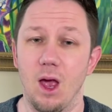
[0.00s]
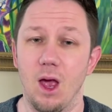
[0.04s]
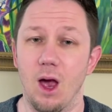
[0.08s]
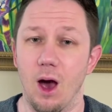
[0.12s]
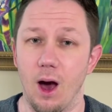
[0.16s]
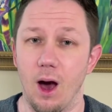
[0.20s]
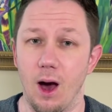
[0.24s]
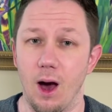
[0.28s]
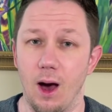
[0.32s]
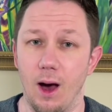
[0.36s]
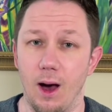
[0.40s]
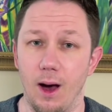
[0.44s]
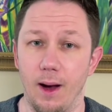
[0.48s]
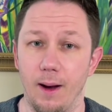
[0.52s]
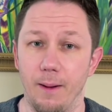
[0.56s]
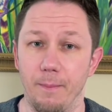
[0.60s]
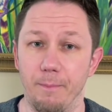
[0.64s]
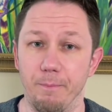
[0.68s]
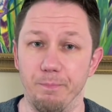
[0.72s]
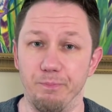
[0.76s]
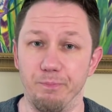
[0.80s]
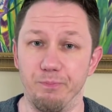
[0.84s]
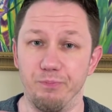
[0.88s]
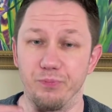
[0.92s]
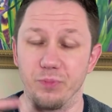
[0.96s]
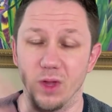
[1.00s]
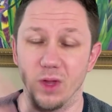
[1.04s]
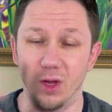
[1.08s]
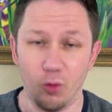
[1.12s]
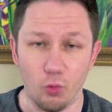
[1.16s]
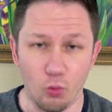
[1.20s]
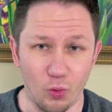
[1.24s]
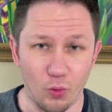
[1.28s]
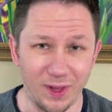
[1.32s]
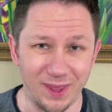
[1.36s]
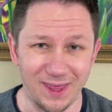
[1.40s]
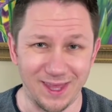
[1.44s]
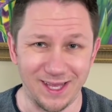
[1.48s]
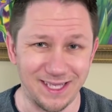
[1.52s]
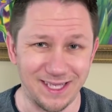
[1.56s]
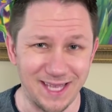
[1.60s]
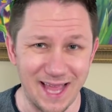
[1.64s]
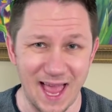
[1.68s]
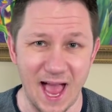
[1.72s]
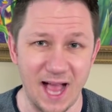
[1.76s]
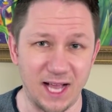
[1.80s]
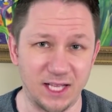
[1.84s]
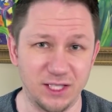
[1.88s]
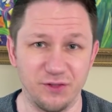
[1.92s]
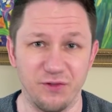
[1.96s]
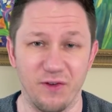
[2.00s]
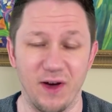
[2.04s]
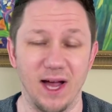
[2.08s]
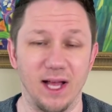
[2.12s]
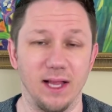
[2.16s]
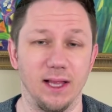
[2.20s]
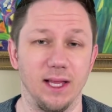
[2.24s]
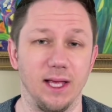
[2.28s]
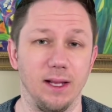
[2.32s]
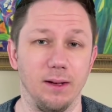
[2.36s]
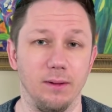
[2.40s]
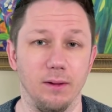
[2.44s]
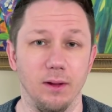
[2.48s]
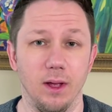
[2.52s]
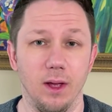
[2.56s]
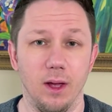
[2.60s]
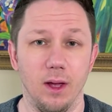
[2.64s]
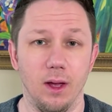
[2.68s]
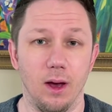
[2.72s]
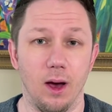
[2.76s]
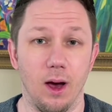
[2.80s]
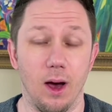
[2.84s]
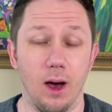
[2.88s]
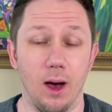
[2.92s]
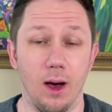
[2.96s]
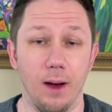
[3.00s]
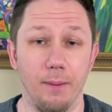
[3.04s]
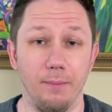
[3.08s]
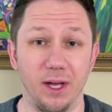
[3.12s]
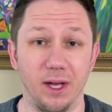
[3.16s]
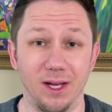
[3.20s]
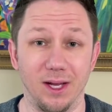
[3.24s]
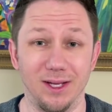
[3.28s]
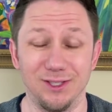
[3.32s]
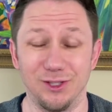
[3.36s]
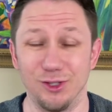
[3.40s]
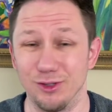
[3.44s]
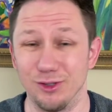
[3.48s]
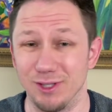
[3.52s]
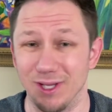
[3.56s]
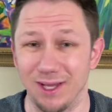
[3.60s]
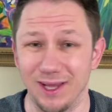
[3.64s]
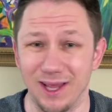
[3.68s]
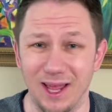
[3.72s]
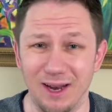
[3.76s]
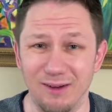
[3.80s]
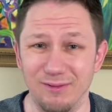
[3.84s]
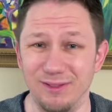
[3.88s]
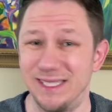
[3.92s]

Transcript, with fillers: Um, with tax filing uh, because there's a lot of